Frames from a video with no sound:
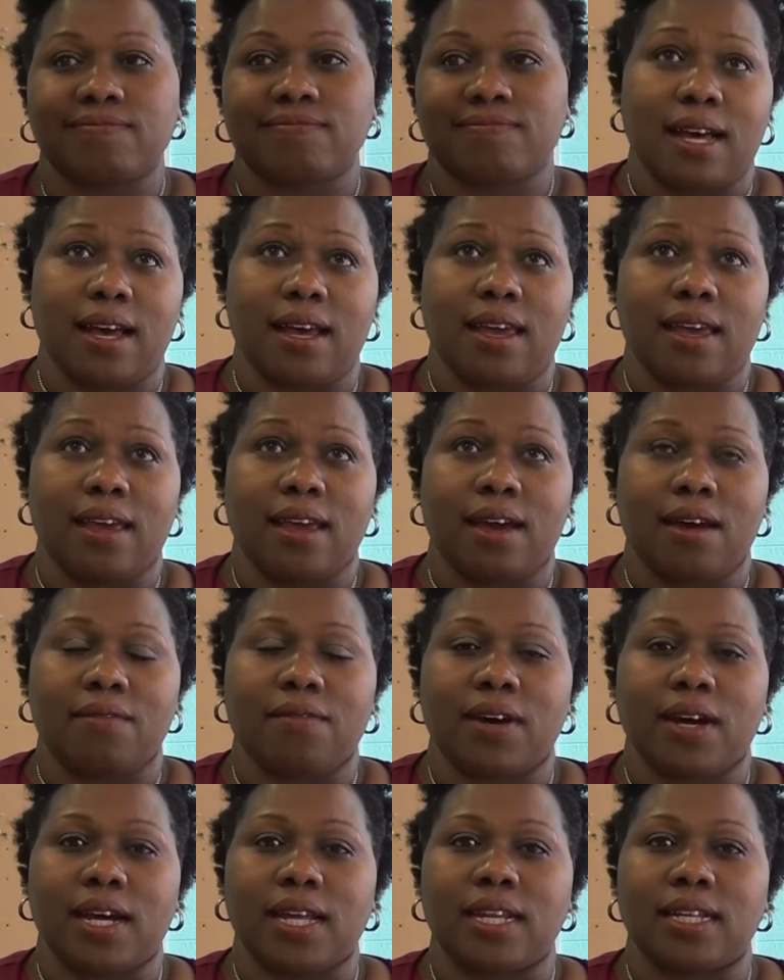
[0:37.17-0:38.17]
I have
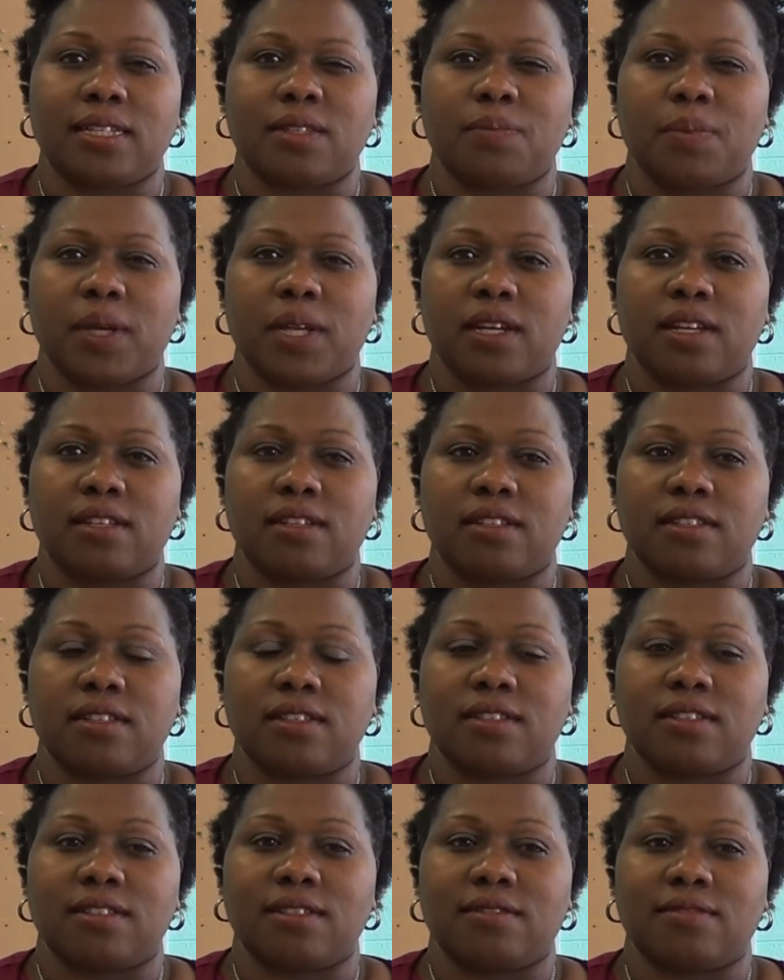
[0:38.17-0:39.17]
had
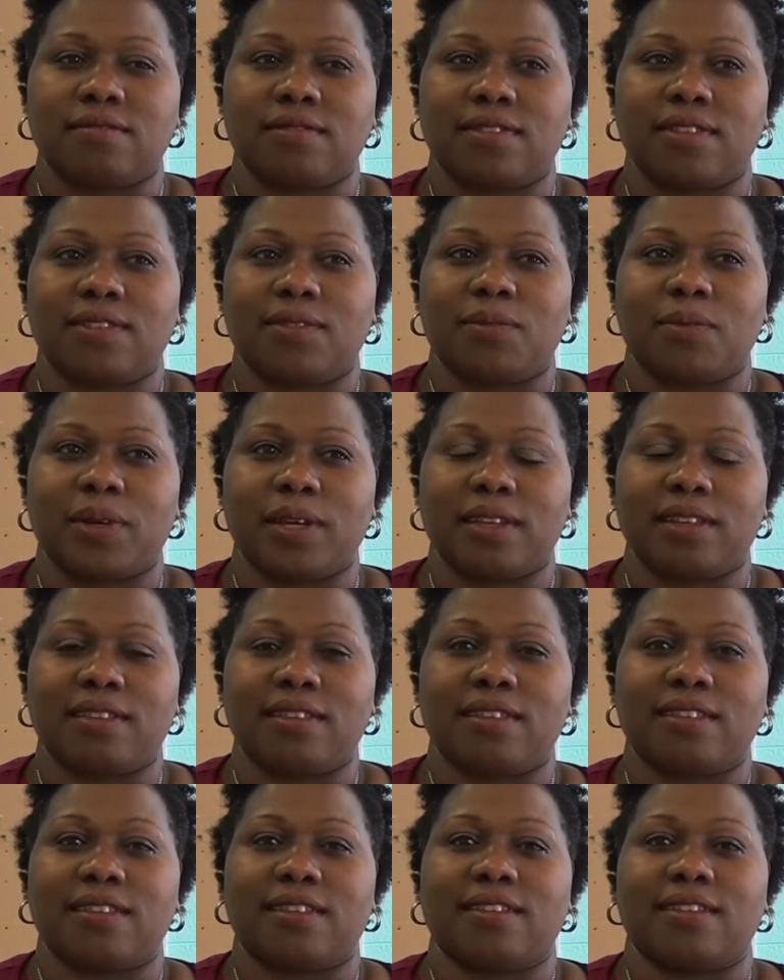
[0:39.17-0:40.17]
experience
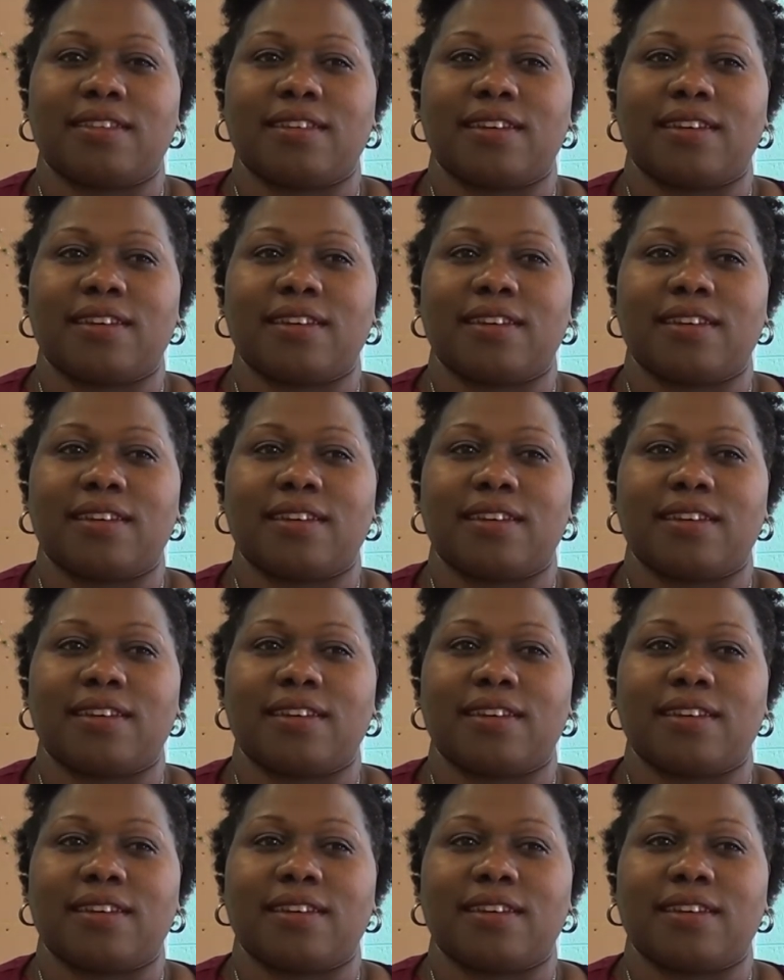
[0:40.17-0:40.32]
with